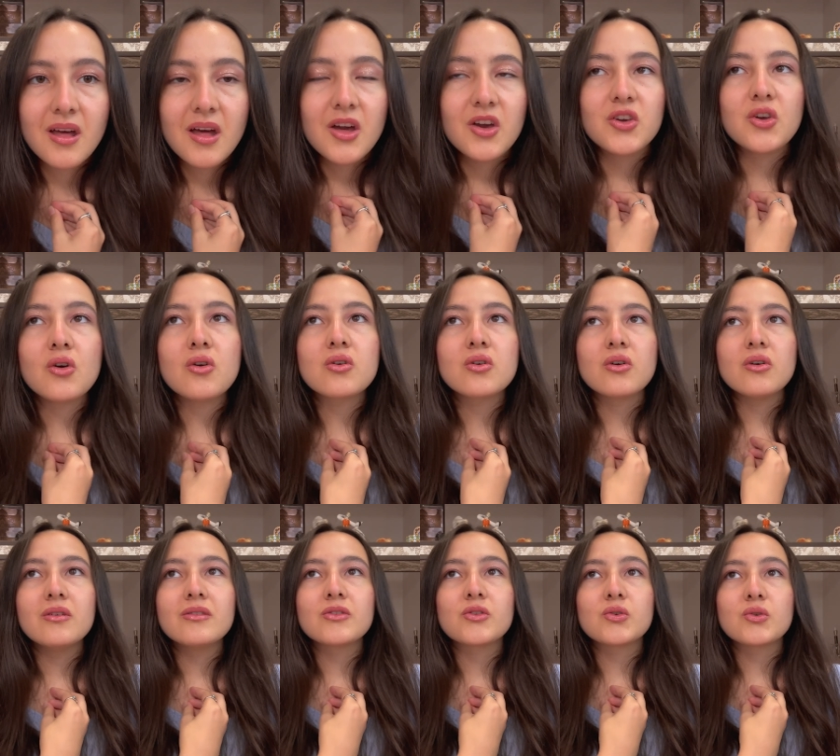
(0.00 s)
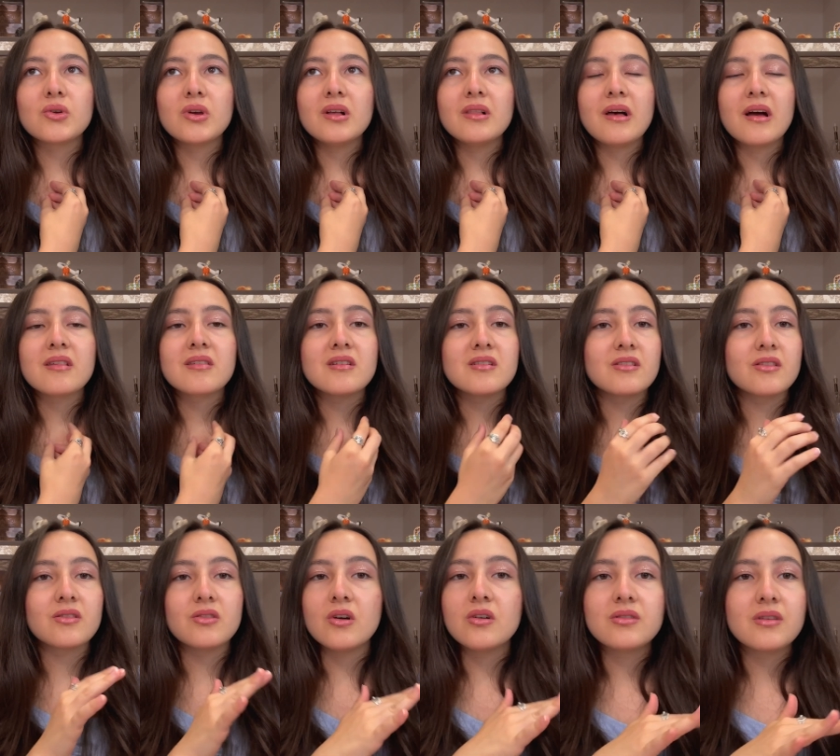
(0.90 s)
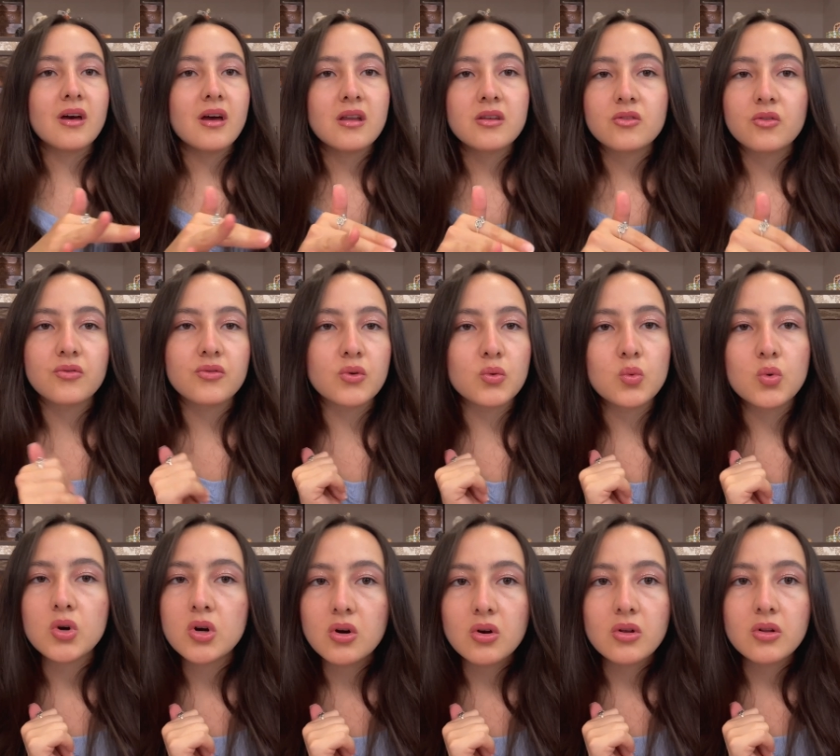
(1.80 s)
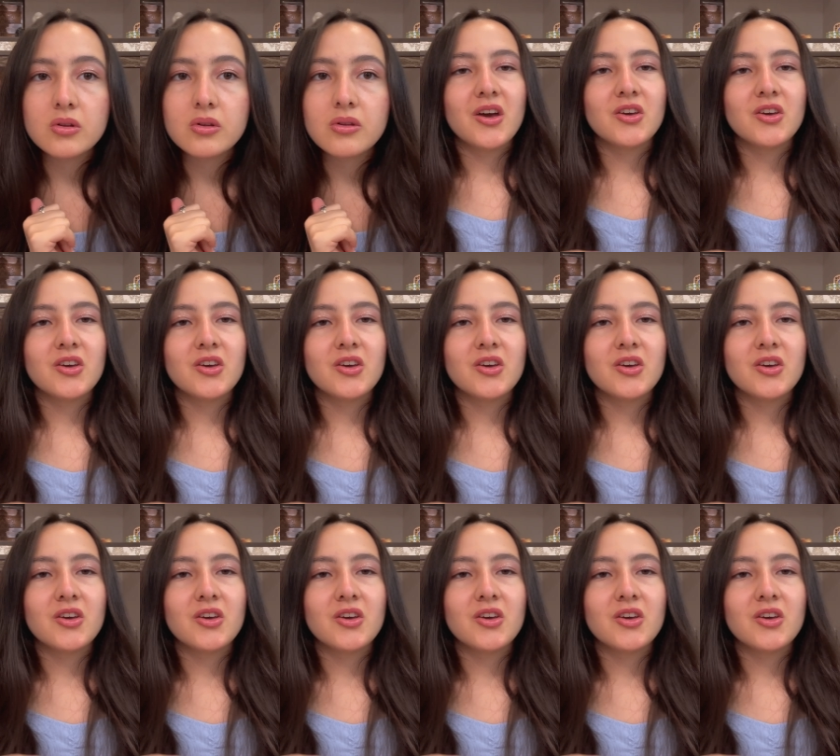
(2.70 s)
You're going to realize that it's not the end of the world.